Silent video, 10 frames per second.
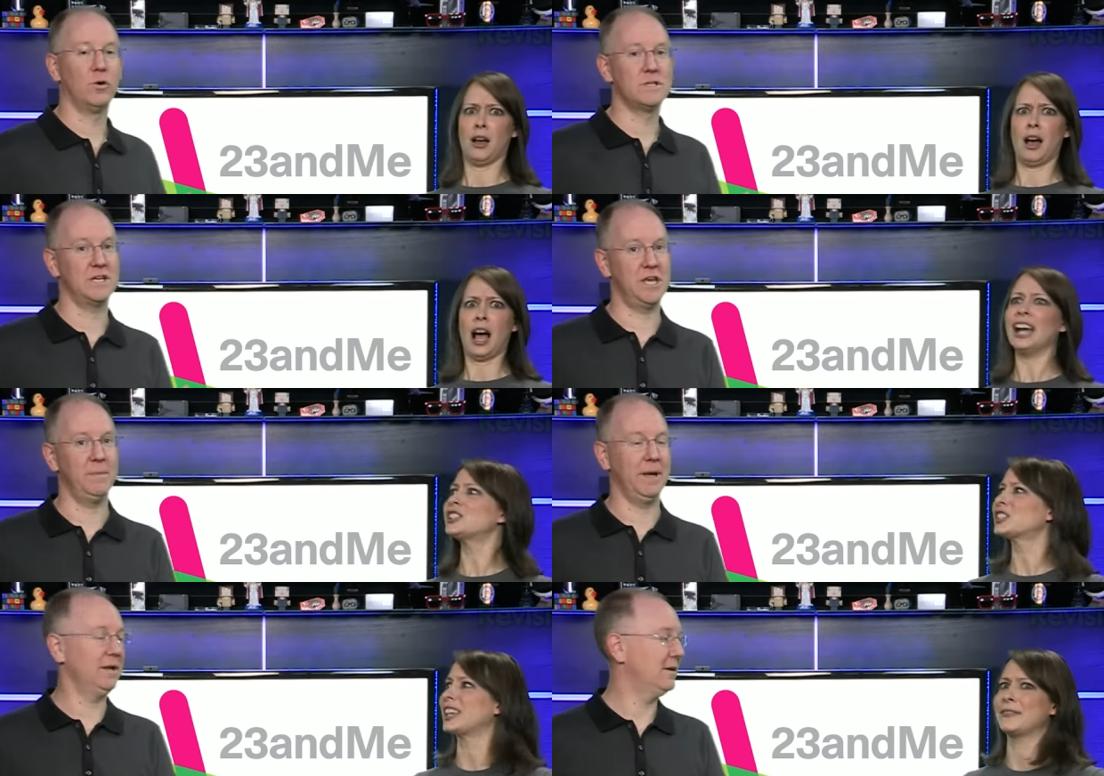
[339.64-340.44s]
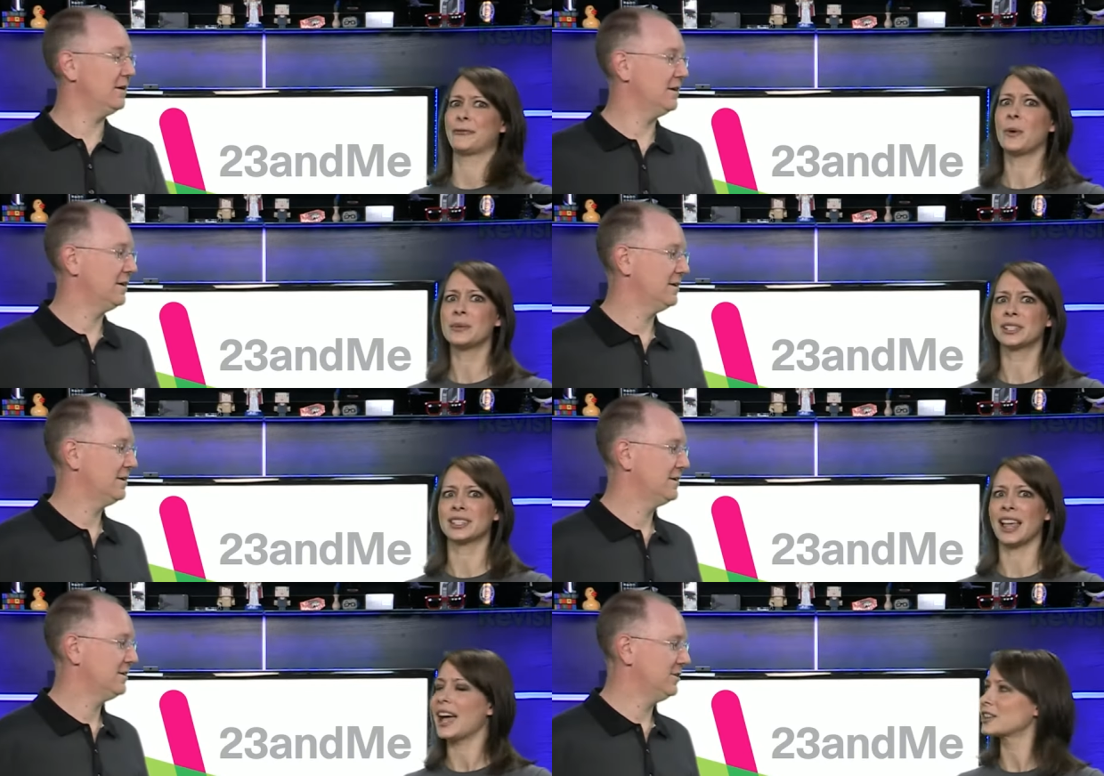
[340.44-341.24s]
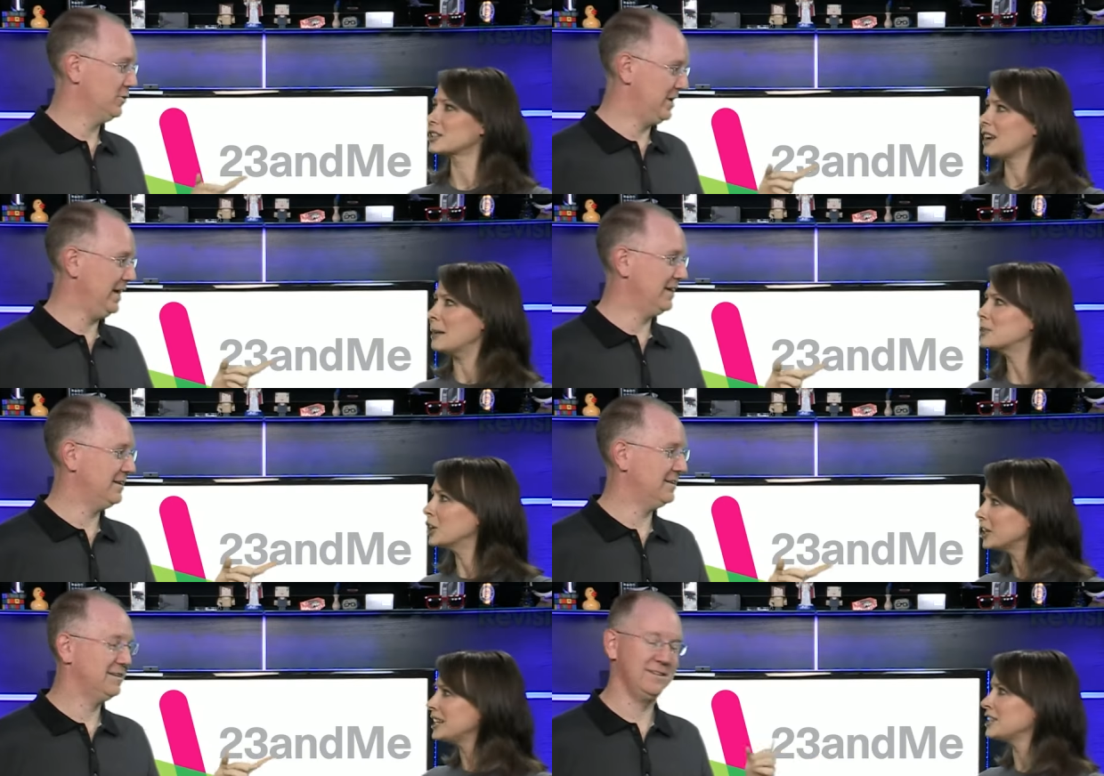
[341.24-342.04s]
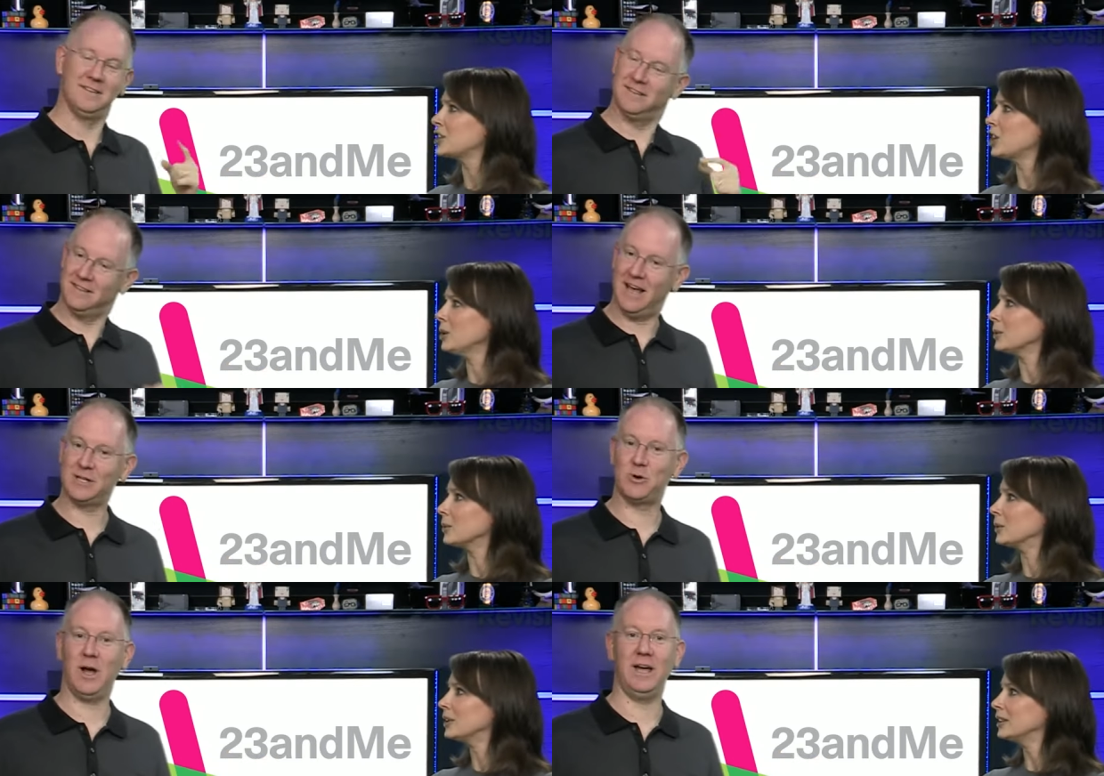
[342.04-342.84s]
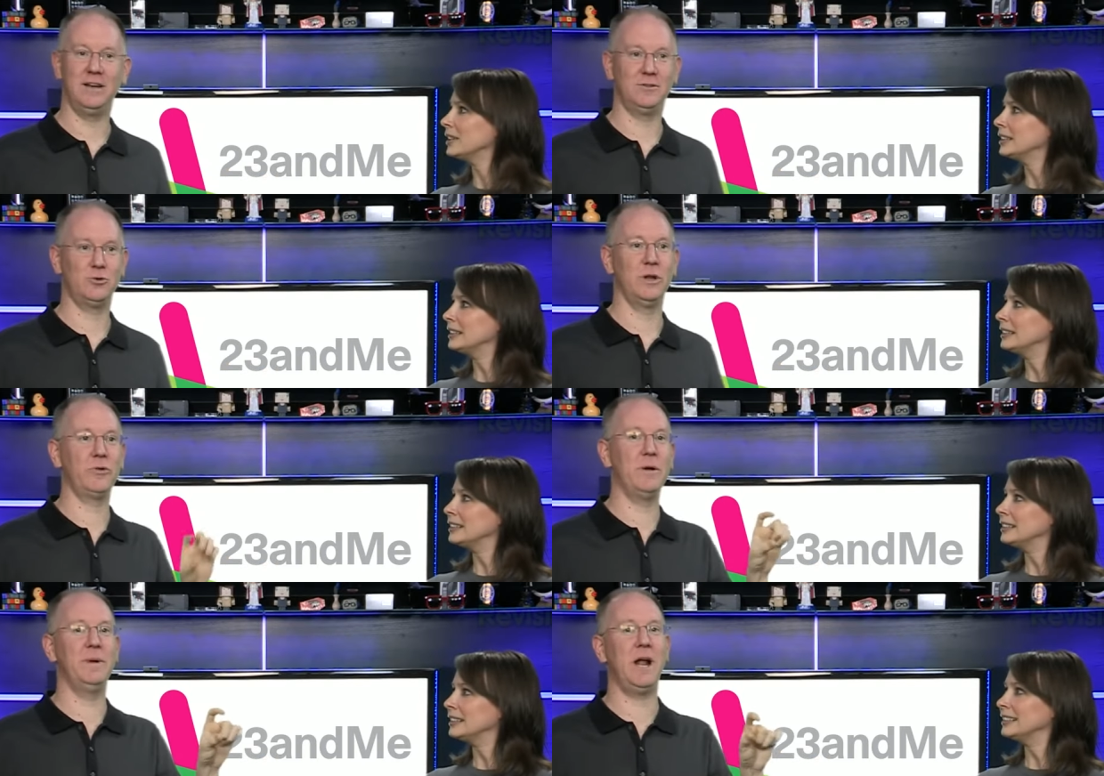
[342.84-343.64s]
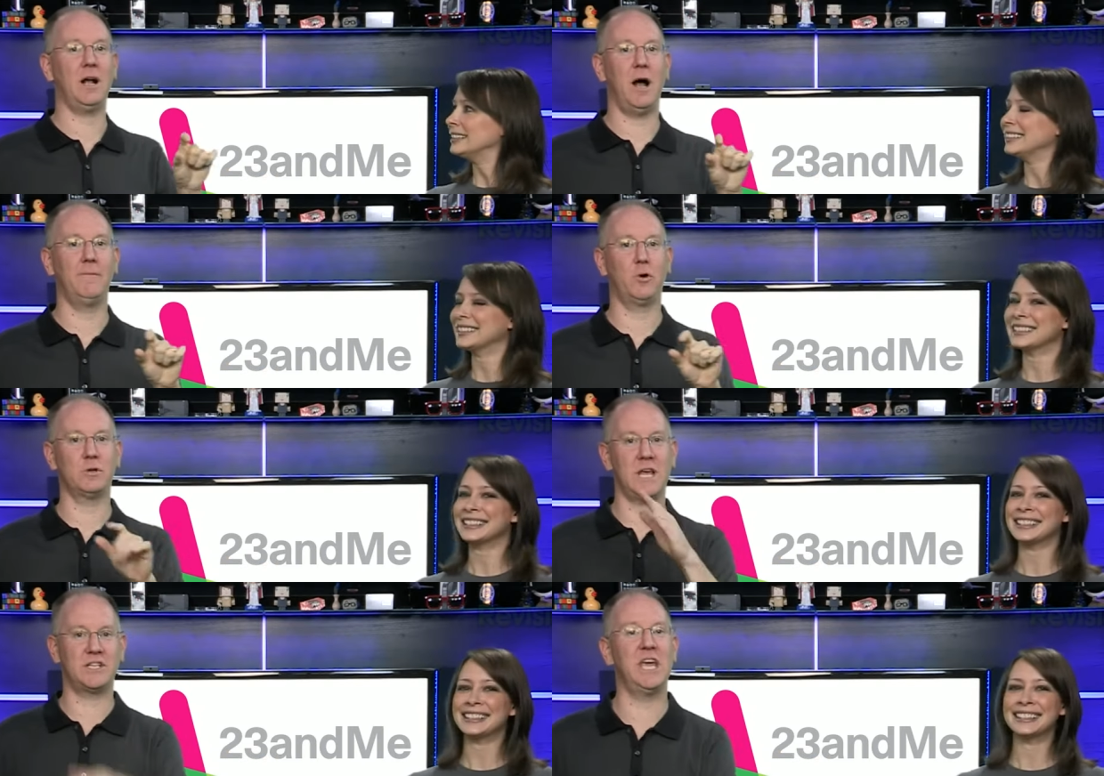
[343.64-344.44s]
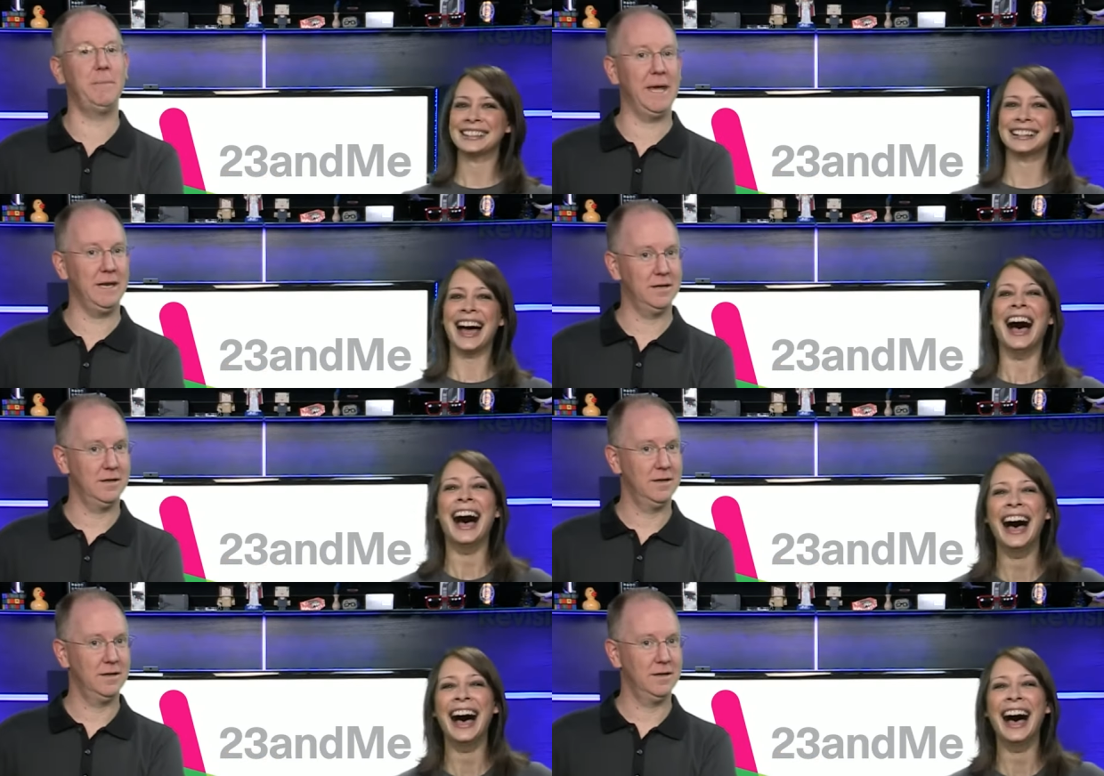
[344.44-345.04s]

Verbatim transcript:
Speaker 1: forward slash geekbeat. I just say
Speaker 2: forward slash. You did. I'm turning into you. That's
Speaker 1: right. 23andme.com forward slash geekbeat.